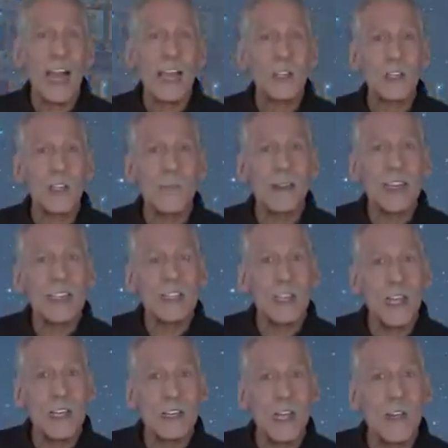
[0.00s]
actually
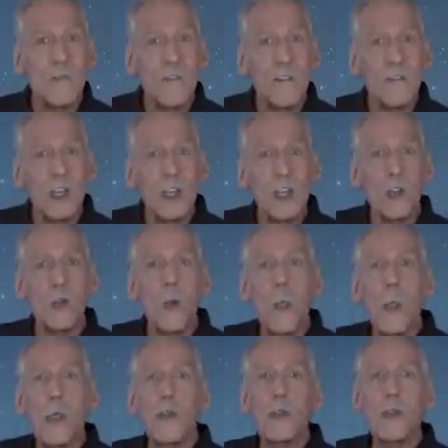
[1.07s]
begins in Isaiah
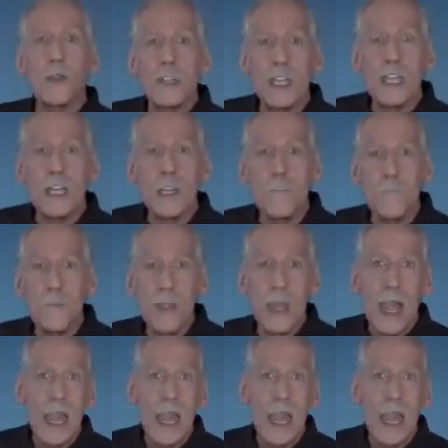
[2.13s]
52:13